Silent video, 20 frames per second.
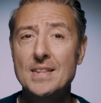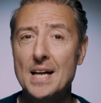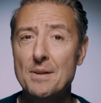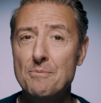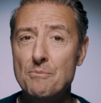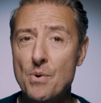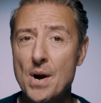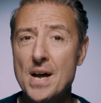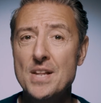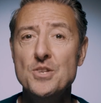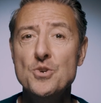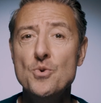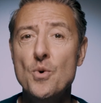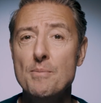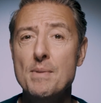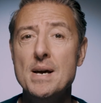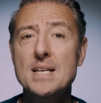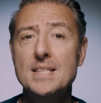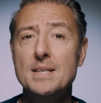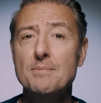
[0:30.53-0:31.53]
that brand new
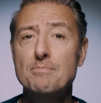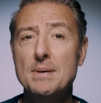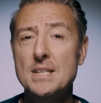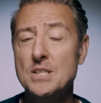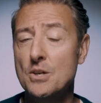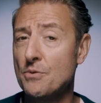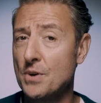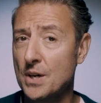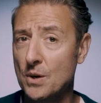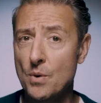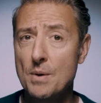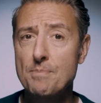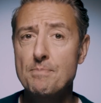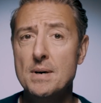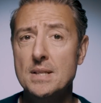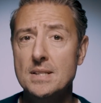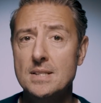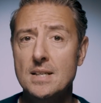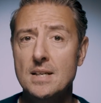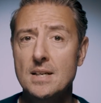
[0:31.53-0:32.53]
amazing piece of
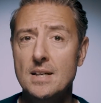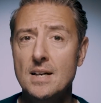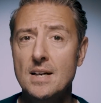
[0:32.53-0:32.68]
equipment.